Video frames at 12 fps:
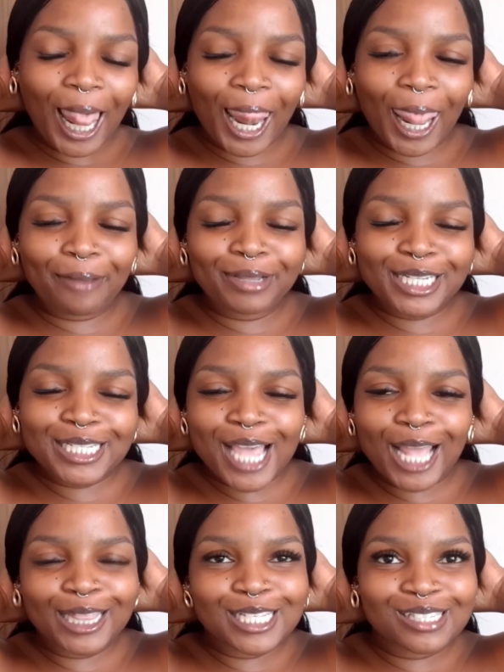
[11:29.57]
let me just
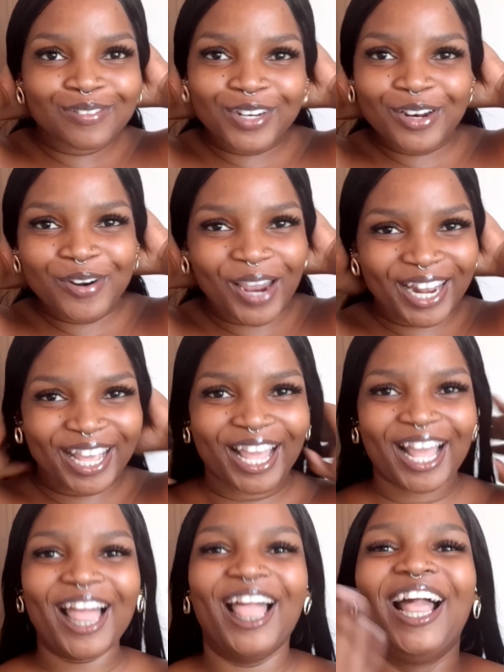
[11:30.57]
end this video right
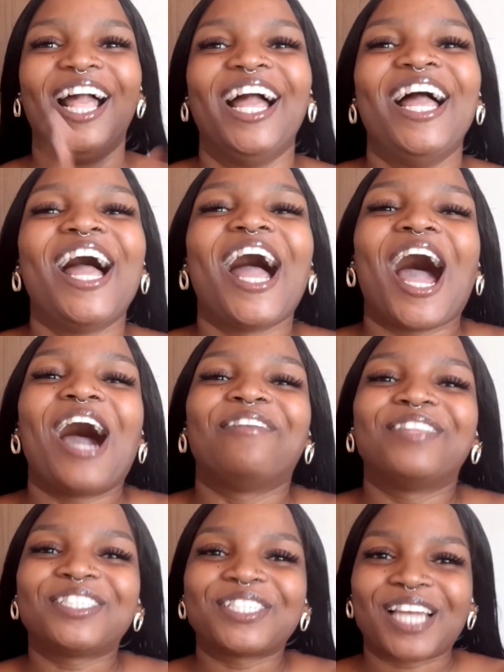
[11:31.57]
here. I
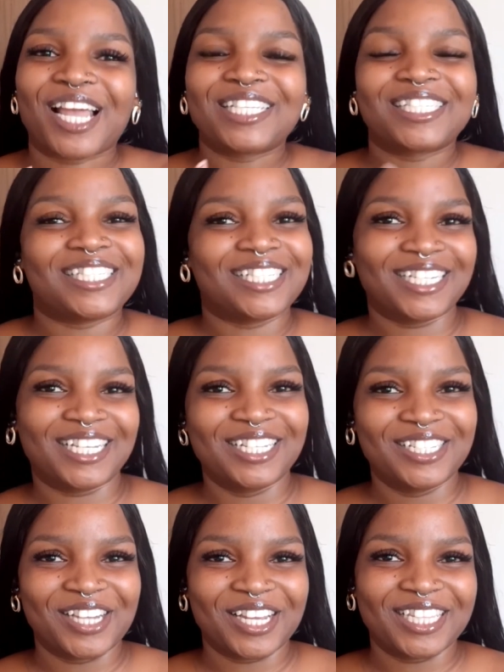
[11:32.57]
hope that you guys did
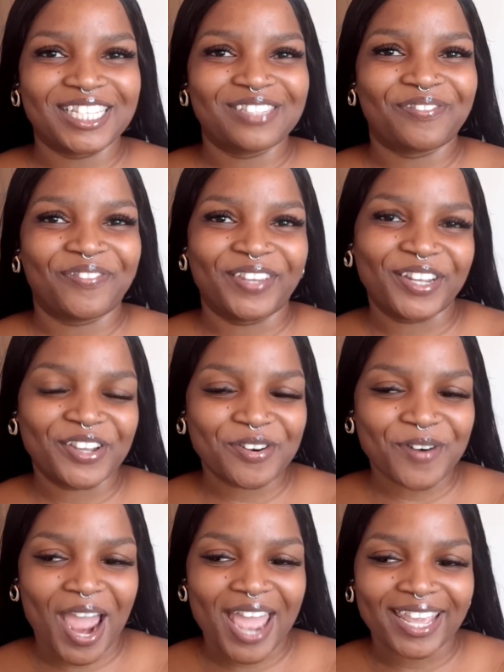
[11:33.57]
enjoy this video
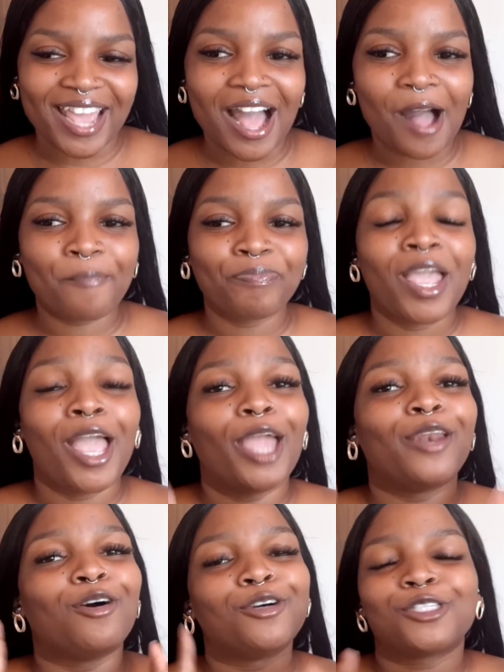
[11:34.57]
right here.
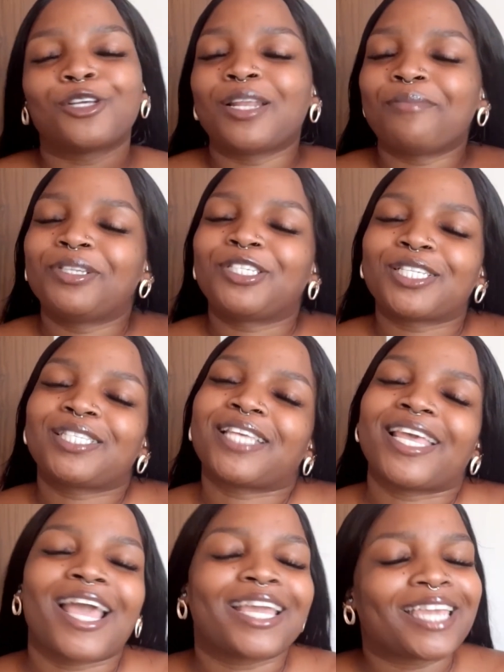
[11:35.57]
And also, let me just
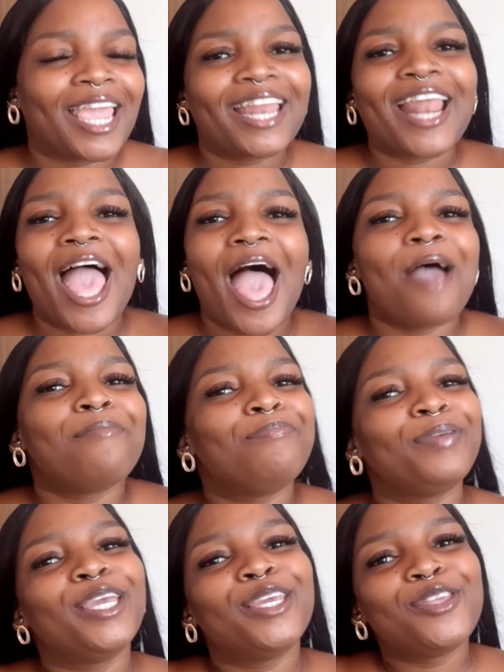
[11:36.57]
say again,
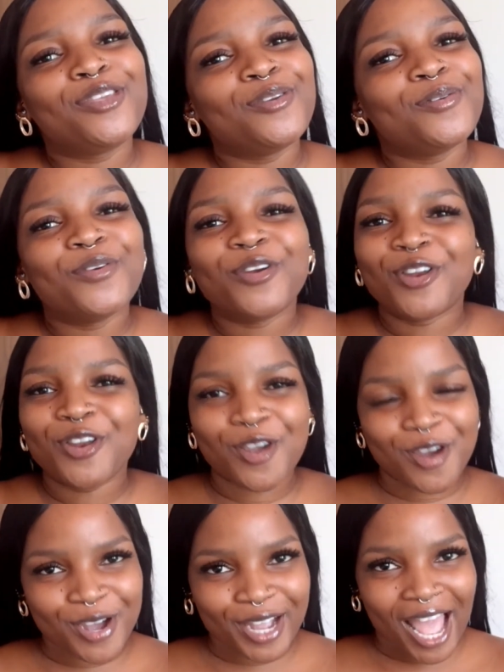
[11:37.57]
Happy New
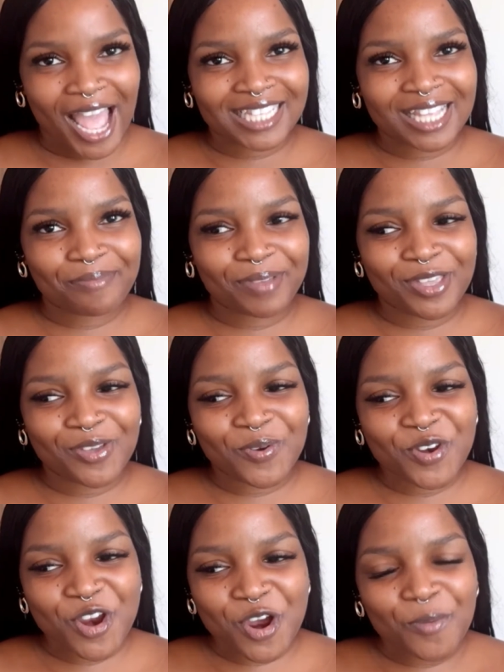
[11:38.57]
Year, guys. Happy New
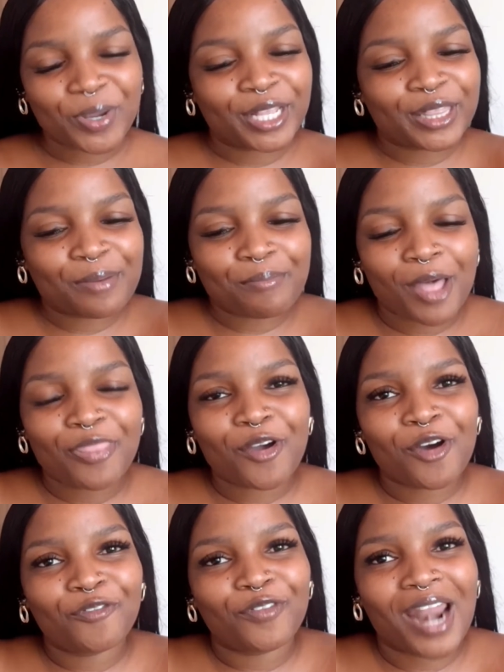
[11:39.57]
Year. We're in the month
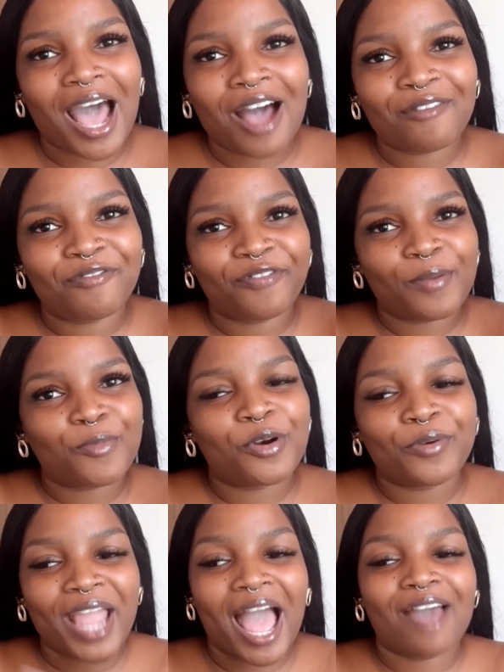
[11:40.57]
of love,
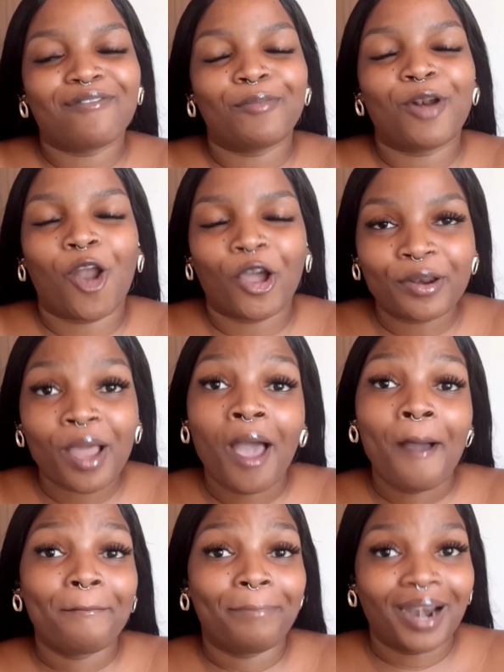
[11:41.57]
February. I have a lot
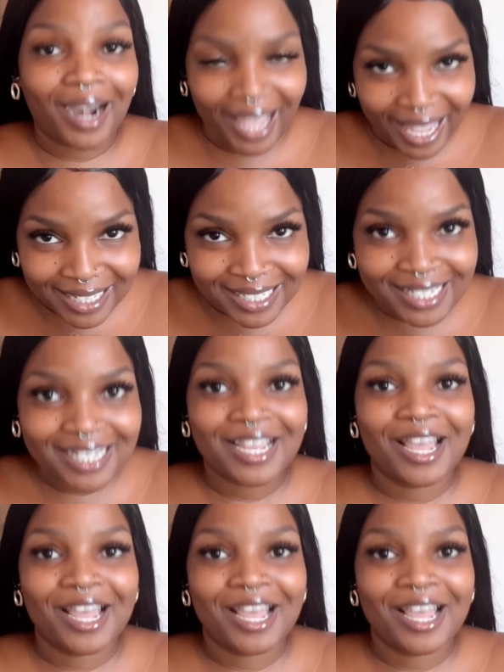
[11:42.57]
planned